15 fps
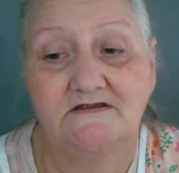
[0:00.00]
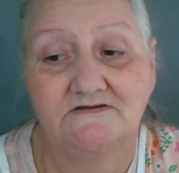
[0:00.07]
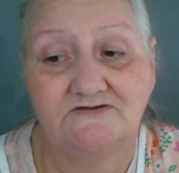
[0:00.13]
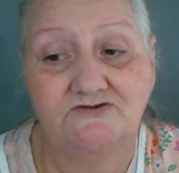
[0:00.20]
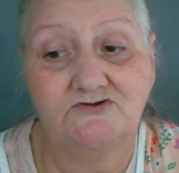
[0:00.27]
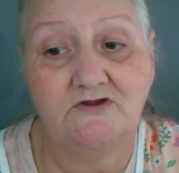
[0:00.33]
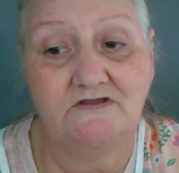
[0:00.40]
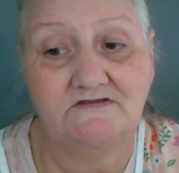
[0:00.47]

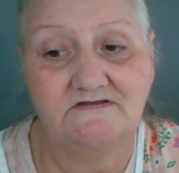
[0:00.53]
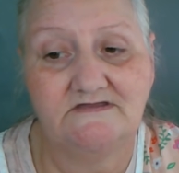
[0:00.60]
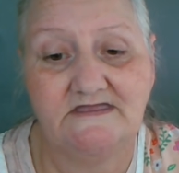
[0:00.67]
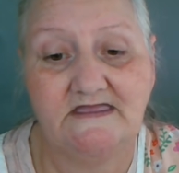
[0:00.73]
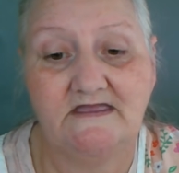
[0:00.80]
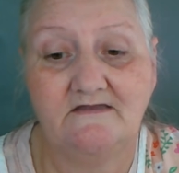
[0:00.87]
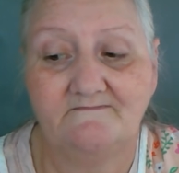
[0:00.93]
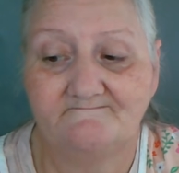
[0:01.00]

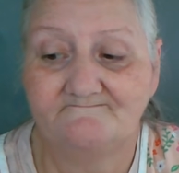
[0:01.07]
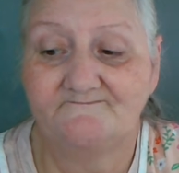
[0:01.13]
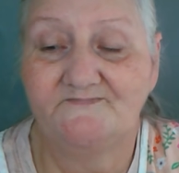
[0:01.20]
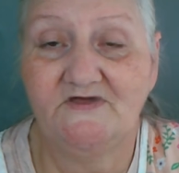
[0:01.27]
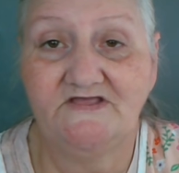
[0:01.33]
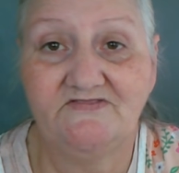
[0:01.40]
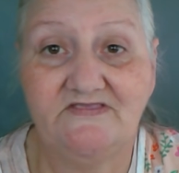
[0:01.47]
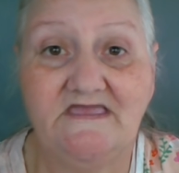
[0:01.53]
struggling,
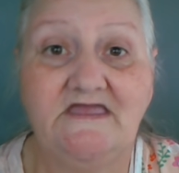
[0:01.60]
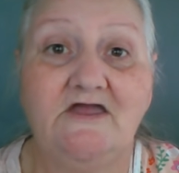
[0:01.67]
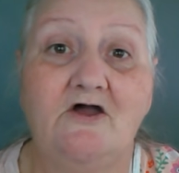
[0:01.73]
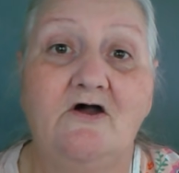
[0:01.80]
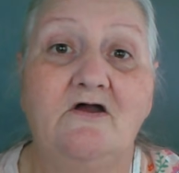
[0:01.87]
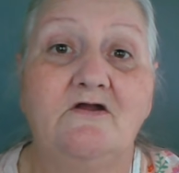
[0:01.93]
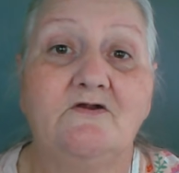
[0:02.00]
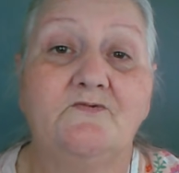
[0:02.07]
but they
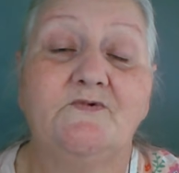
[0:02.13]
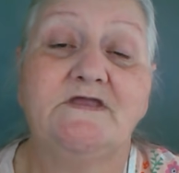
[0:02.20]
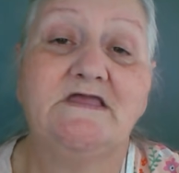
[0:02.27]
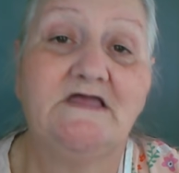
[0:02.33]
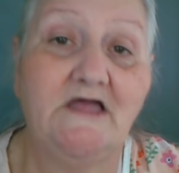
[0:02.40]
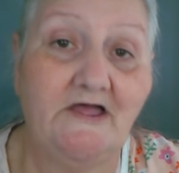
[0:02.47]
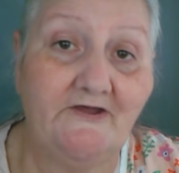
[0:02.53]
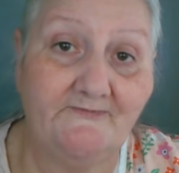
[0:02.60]
are
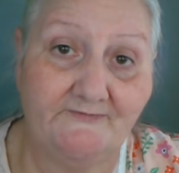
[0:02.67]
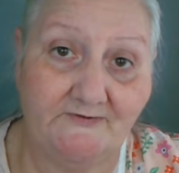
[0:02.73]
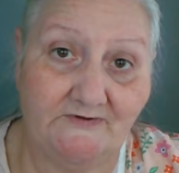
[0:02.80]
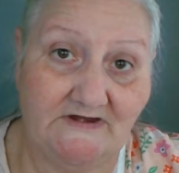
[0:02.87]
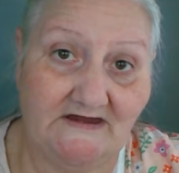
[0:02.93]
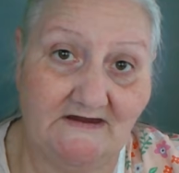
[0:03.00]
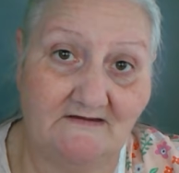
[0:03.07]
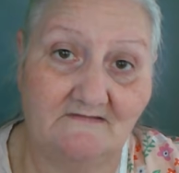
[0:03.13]

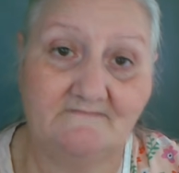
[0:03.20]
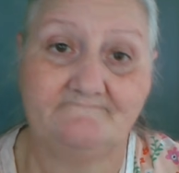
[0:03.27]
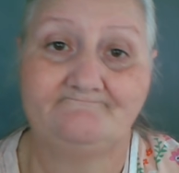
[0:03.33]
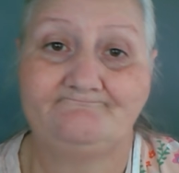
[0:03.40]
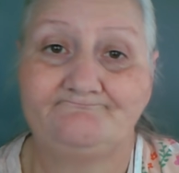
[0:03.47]
recovering,